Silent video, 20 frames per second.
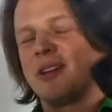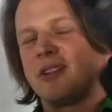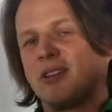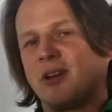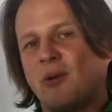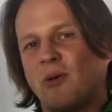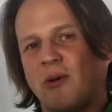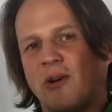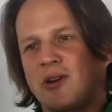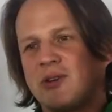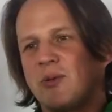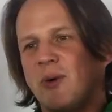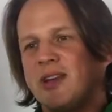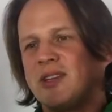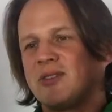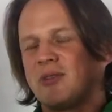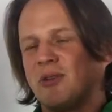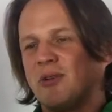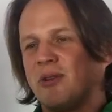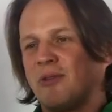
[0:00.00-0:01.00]
the, the quarter
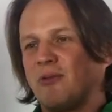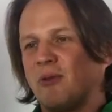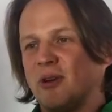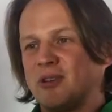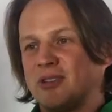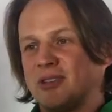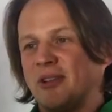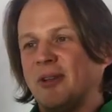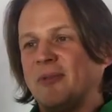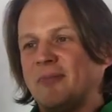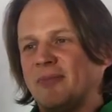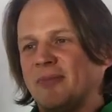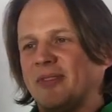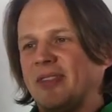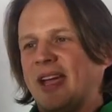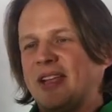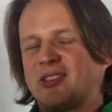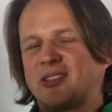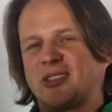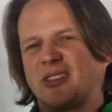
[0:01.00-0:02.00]
20 screw and of course
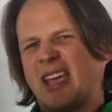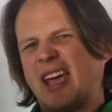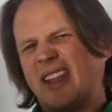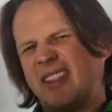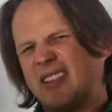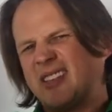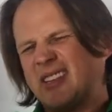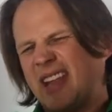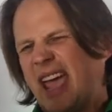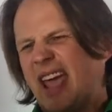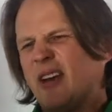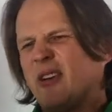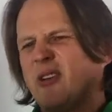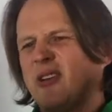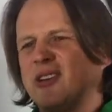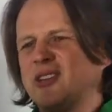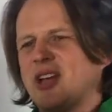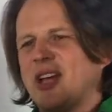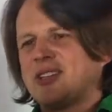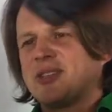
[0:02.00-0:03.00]
that's kind of the
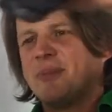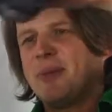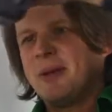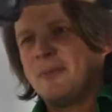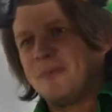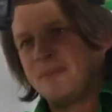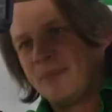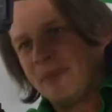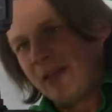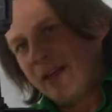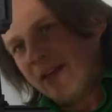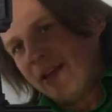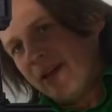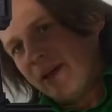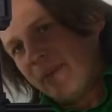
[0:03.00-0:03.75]
standard adjustment